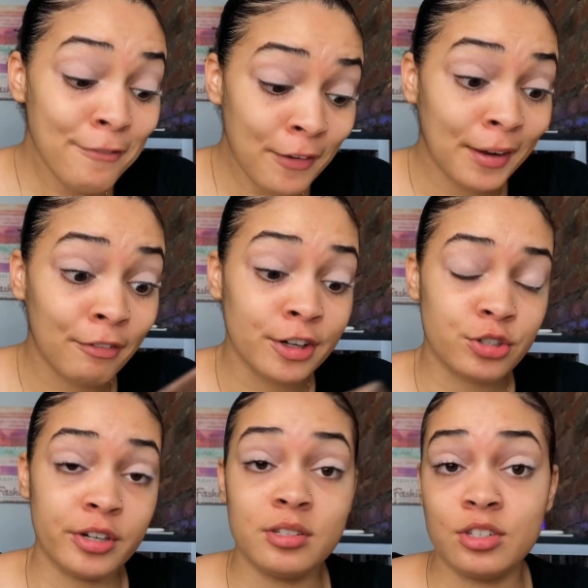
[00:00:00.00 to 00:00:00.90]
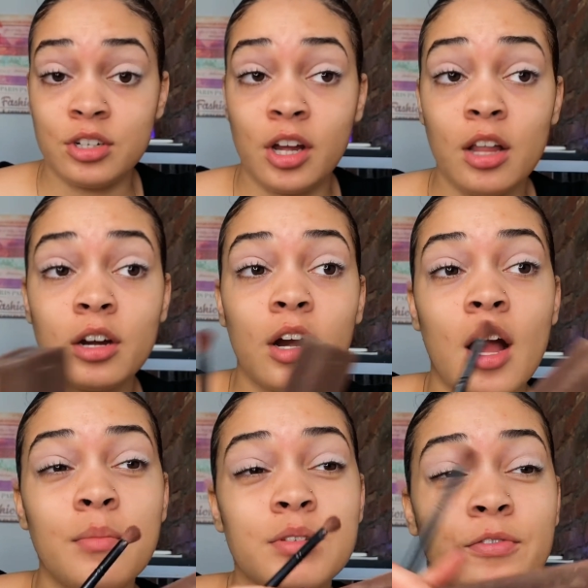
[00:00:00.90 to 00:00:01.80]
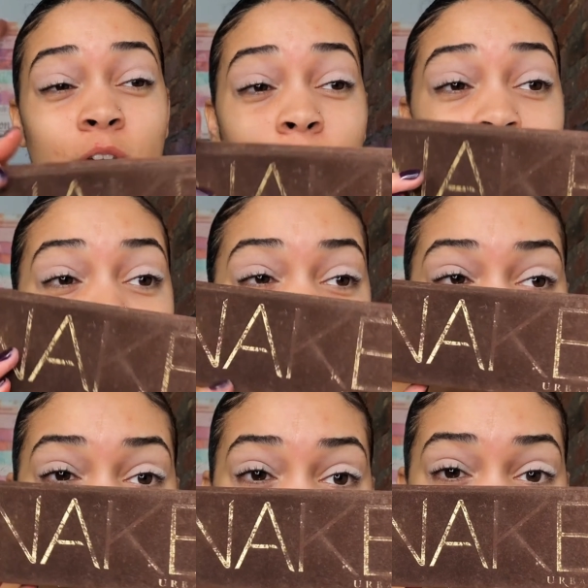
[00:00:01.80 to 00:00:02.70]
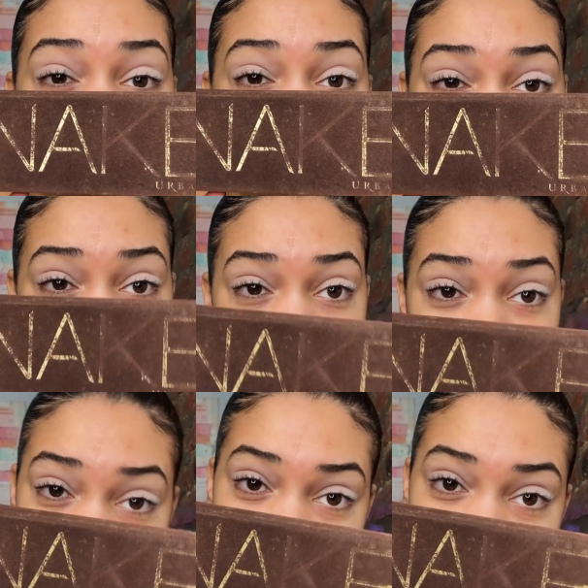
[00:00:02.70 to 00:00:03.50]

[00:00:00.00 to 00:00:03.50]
favorite transition color comes from the Naked palette.